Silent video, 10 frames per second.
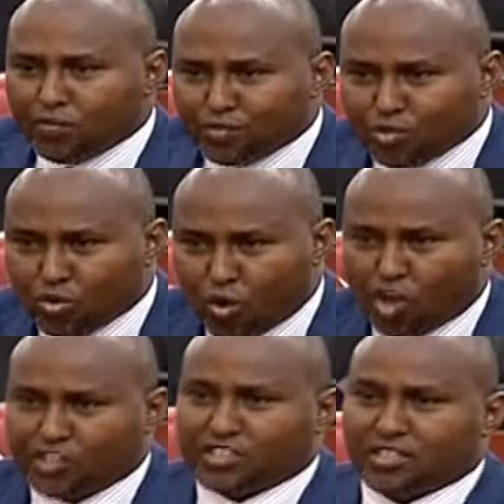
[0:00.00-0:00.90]
If you
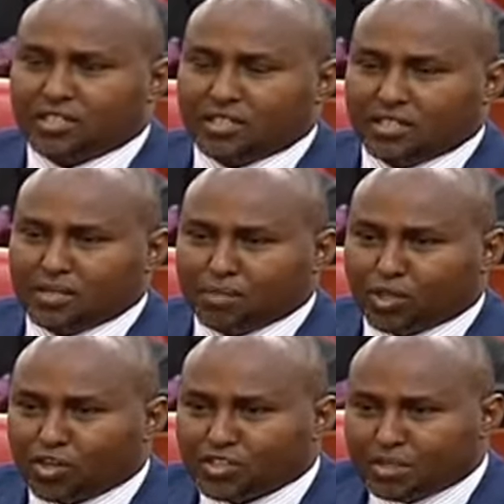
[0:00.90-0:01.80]
watched,
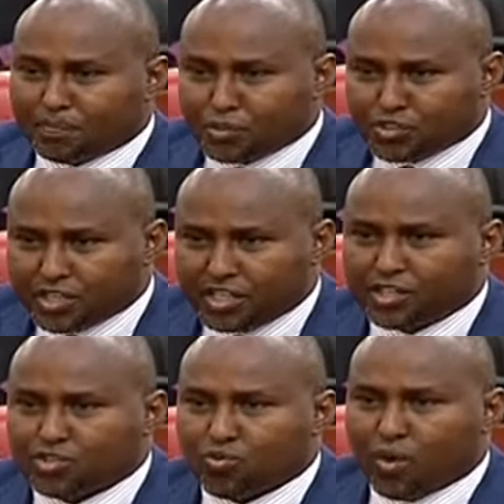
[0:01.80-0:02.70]
because the
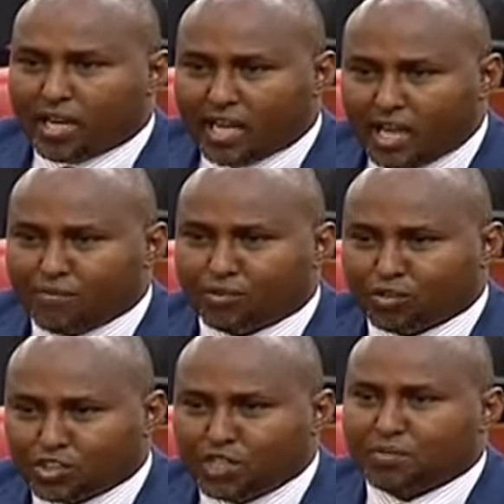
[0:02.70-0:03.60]
proceedings were live
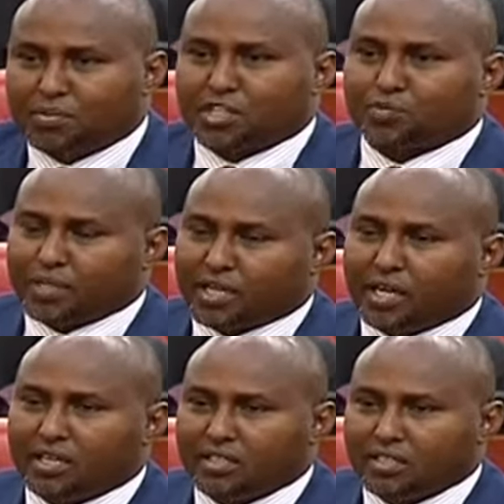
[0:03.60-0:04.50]
on TV, Mr.
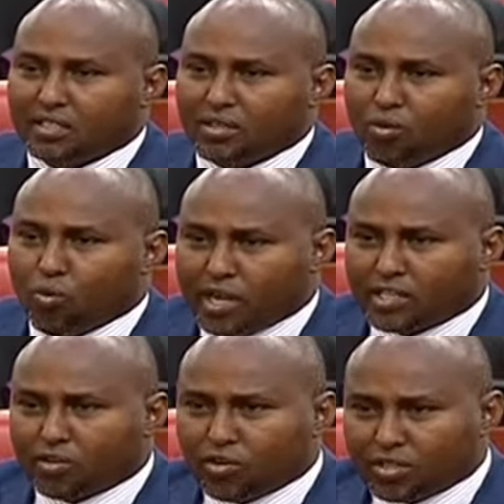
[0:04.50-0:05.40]
Speaker,
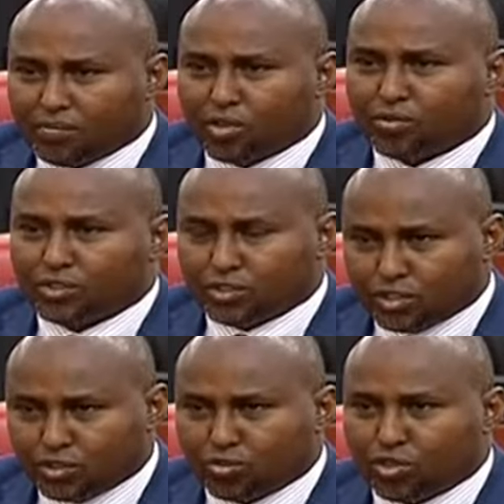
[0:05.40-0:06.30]
what Honorable
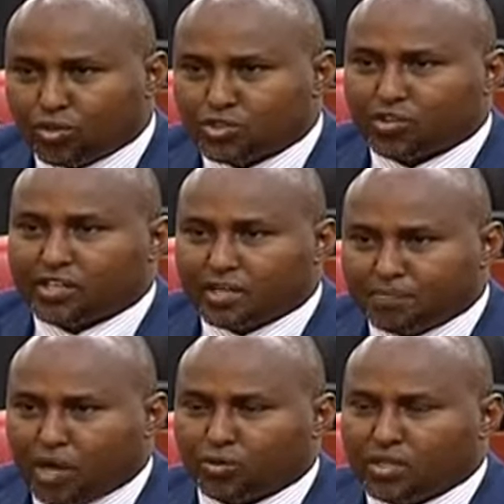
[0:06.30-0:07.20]
Linturi was talking
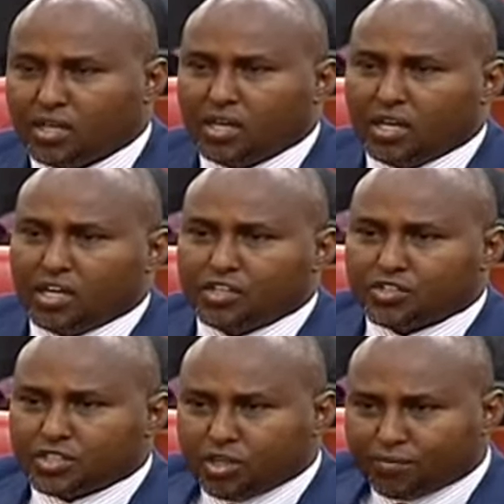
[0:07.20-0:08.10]
about,
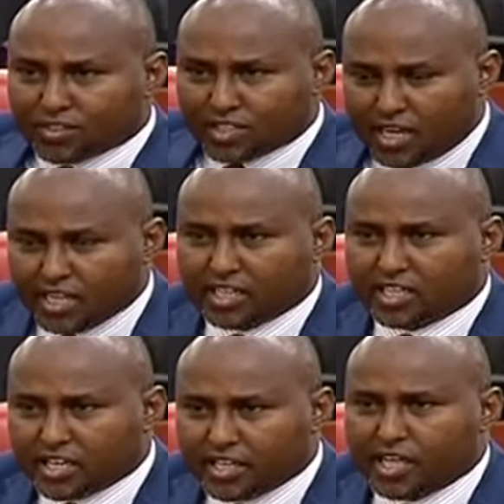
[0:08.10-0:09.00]
instead of telling
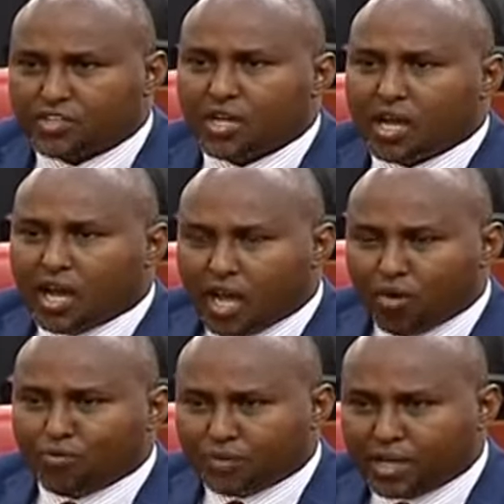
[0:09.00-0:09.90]
Kenyans
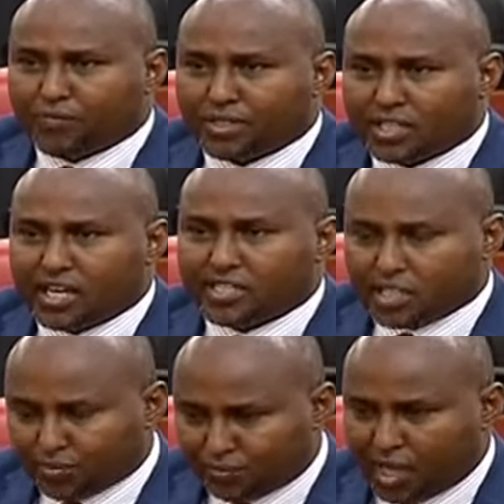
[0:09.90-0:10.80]
how fake
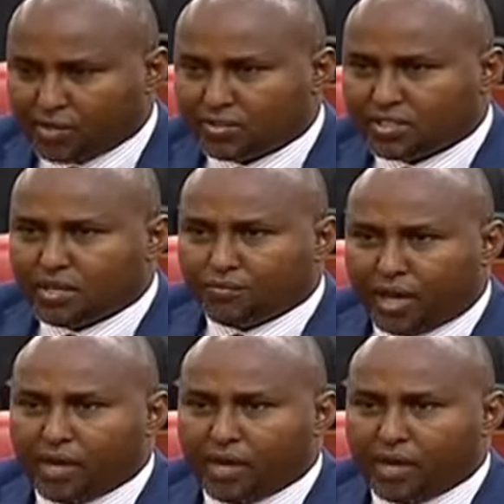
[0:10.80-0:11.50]
fertilizers found